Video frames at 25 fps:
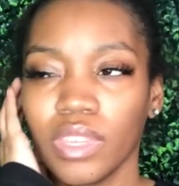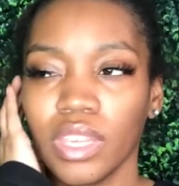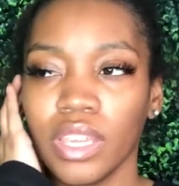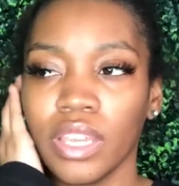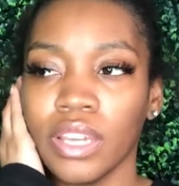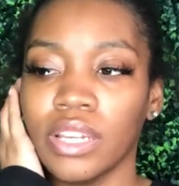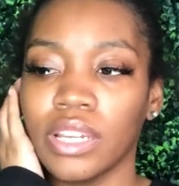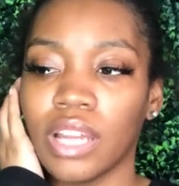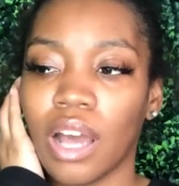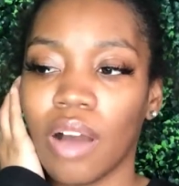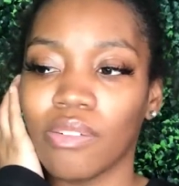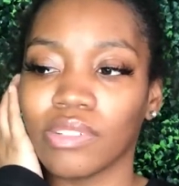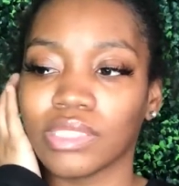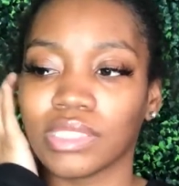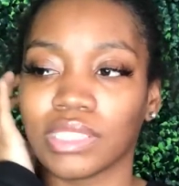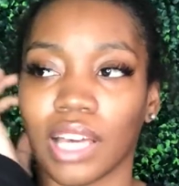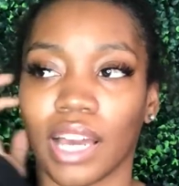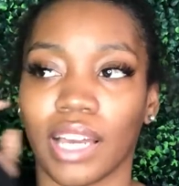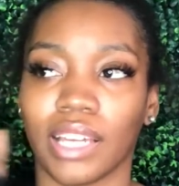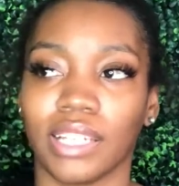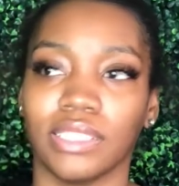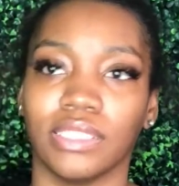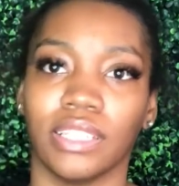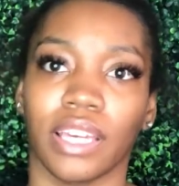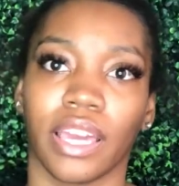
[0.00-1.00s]
And I was
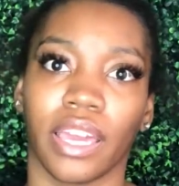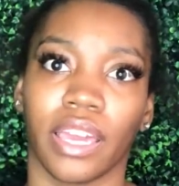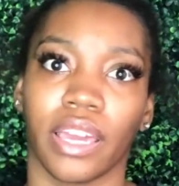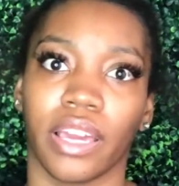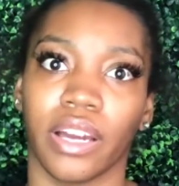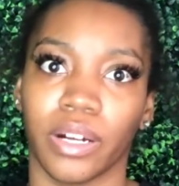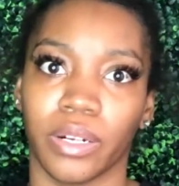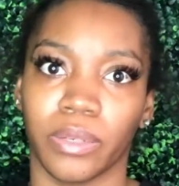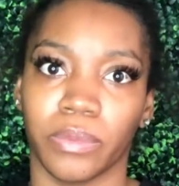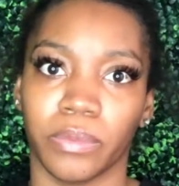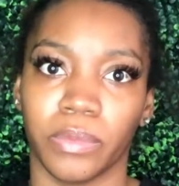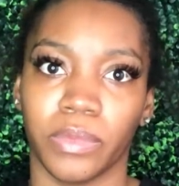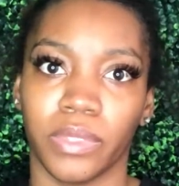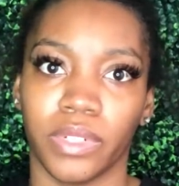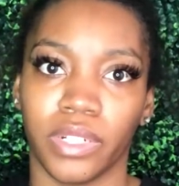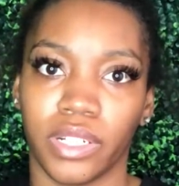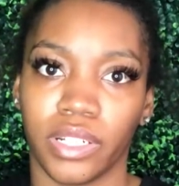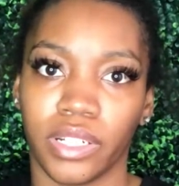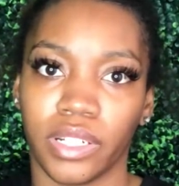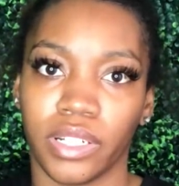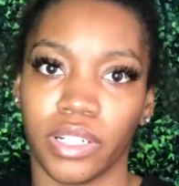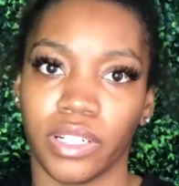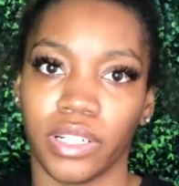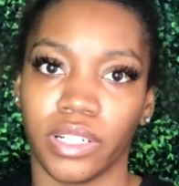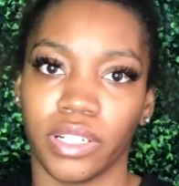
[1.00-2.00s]
like, damn,
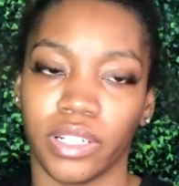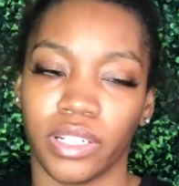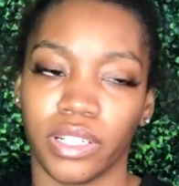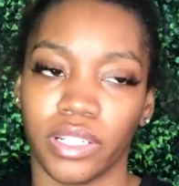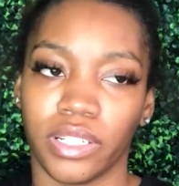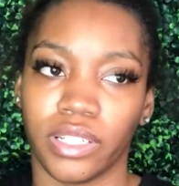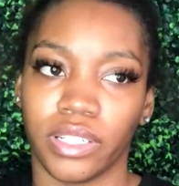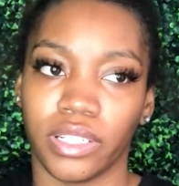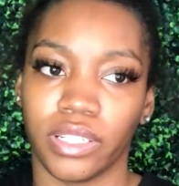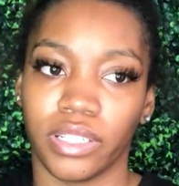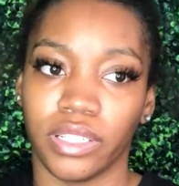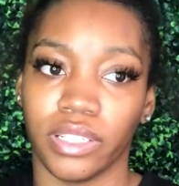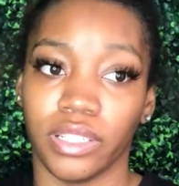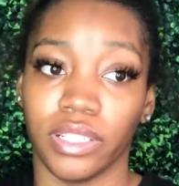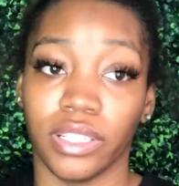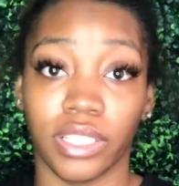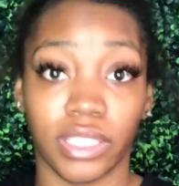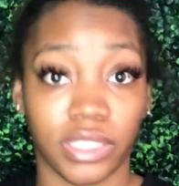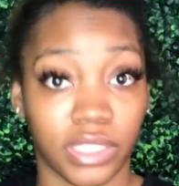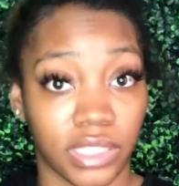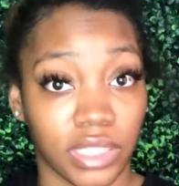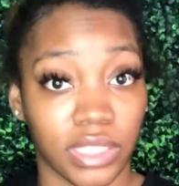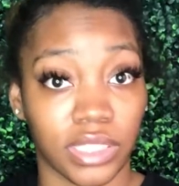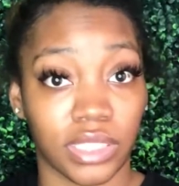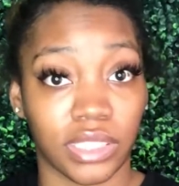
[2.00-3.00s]

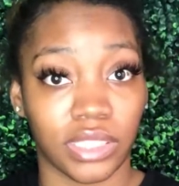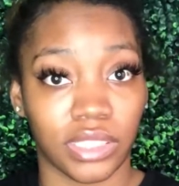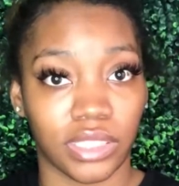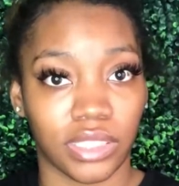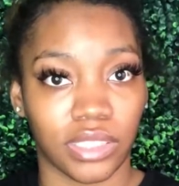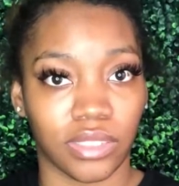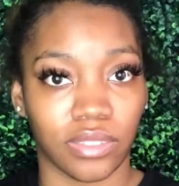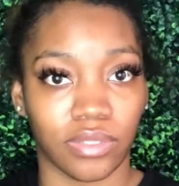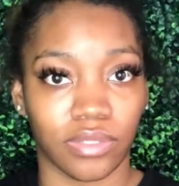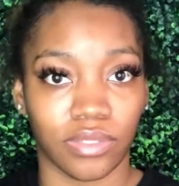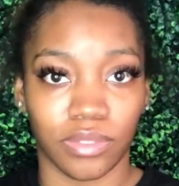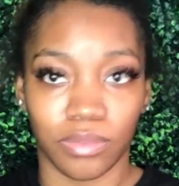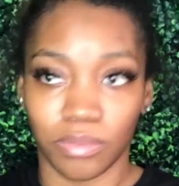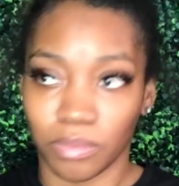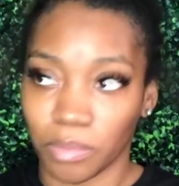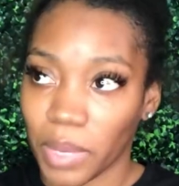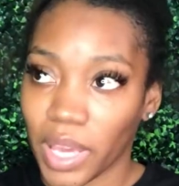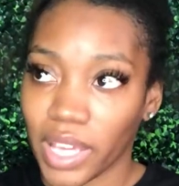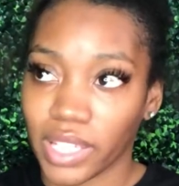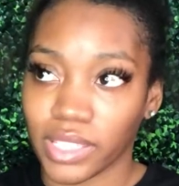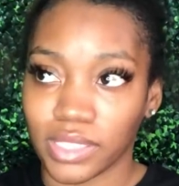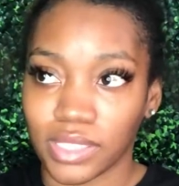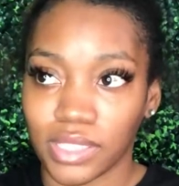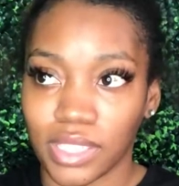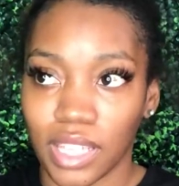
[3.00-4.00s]
this is
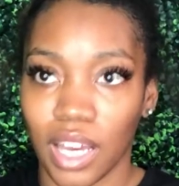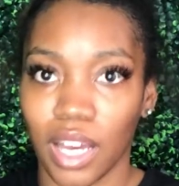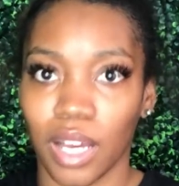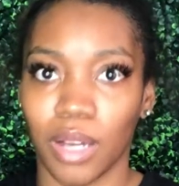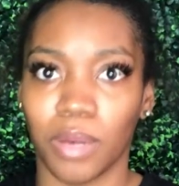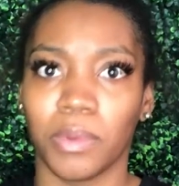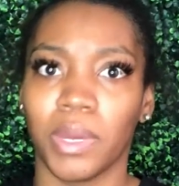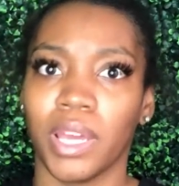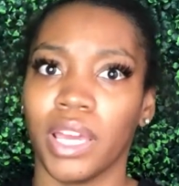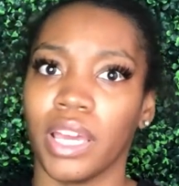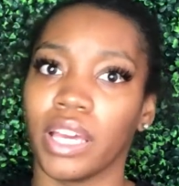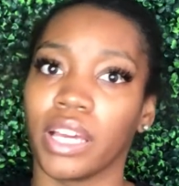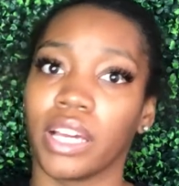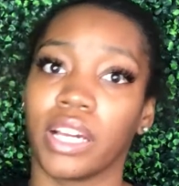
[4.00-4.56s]
messed up.